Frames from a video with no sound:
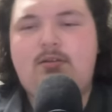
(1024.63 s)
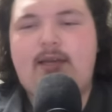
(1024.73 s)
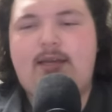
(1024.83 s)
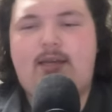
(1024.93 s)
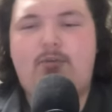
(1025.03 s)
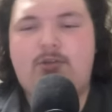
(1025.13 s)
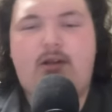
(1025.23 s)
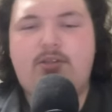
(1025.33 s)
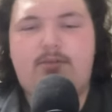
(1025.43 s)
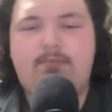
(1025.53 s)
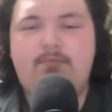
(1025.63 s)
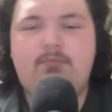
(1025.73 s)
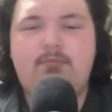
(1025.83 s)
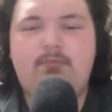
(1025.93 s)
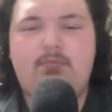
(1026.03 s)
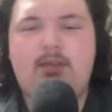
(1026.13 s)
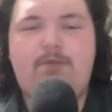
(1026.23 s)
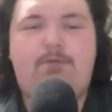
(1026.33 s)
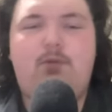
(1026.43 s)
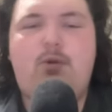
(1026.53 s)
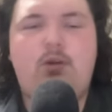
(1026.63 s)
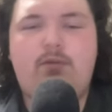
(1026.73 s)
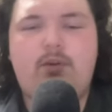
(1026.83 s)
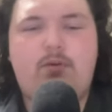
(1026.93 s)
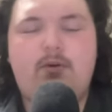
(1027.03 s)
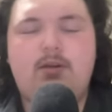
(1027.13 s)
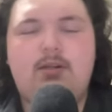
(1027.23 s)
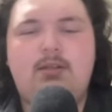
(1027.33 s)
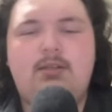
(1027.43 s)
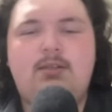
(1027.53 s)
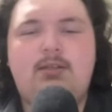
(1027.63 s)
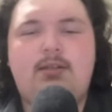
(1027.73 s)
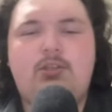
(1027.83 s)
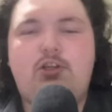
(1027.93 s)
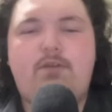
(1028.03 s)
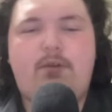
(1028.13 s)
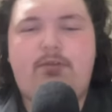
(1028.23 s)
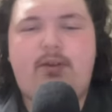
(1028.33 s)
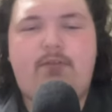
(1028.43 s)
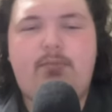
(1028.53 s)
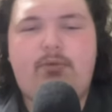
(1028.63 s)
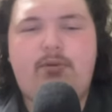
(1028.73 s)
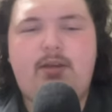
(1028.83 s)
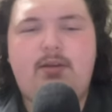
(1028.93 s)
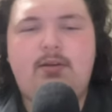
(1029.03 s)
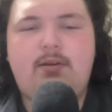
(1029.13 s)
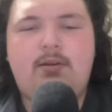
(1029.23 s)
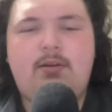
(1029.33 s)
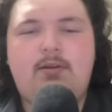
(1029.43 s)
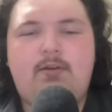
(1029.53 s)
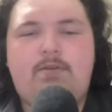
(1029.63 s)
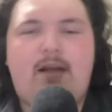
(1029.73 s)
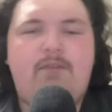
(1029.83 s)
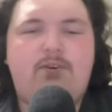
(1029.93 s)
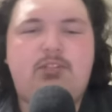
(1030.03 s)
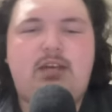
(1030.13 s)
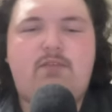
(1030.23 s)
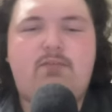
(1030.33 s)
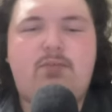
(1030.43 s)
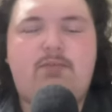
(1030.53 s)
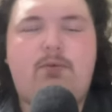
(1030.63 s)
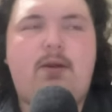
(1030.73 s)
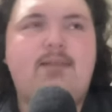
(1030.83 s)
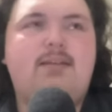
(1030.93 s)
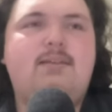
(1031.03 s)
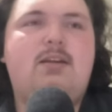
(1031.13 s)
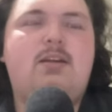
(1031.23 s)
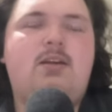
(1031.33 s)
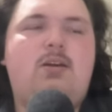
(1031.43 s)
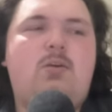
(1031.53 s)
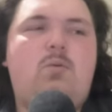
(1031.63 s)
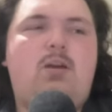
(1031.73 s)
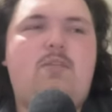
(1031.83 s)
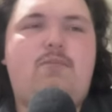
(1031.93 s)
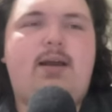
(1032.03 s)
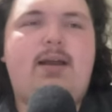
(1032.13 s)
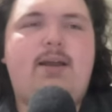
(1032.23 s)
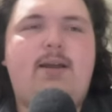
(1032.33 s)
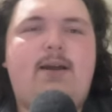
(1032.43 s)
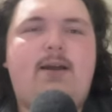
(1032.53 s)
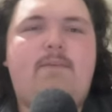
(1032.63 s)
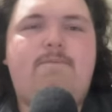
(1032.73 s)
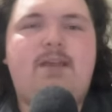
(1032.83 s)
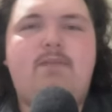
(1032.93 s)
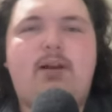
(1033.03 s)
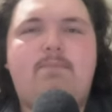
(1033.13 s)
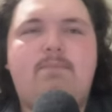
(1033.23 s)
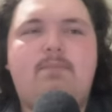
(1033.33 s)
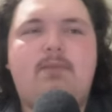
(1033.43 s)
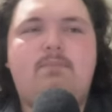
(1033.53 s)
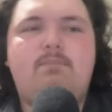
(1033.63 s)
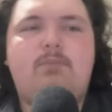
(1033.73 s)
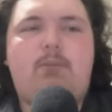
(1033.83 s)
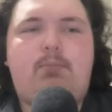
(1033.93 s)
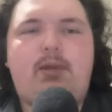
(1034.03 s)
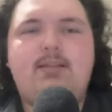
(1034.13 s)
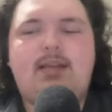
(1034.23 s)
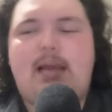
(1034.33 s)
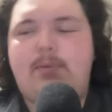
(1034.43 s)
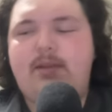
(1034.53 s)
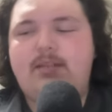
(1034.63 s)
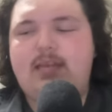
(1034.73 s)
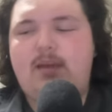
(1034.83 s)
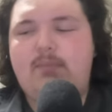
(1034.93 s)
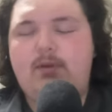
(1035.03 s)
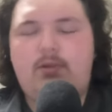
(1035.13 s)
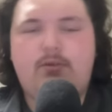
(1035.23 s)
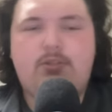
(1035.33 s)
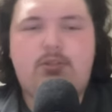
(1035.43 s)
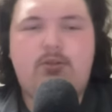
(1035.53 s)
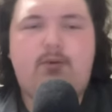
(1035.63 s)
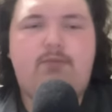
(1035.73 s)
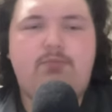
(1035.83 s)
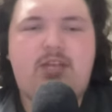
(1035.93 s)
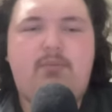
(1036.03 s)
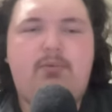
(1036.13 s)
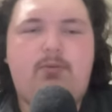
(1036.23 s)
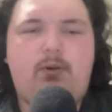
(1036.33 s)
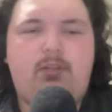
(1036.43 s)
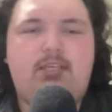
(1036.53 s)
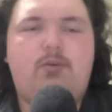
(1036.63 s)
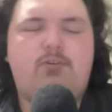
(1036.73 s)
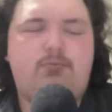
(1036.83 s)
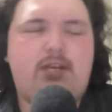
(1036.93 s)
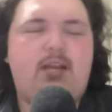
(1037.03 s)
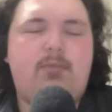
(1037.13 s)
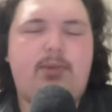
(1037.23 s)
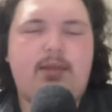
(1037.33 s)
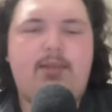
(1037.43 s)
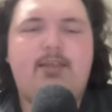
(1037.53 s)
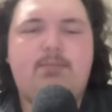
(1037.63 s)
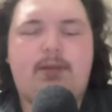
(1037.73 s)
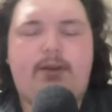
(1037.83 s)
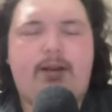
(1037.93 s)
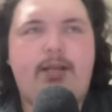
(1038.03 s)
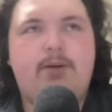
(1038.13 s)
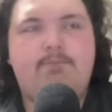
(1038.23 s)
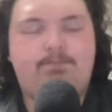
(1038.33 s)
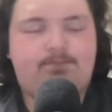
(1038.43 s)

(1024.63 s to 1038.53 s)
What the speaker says: Like, he was awesome. He flew all over the court, 2 for 3 from 3, 5 for 7 from the floor. I think that one of my favorite, you know, plays that happened in this game, there was two, one from J-Dub, a sequence from J-Dub, and then this play right here,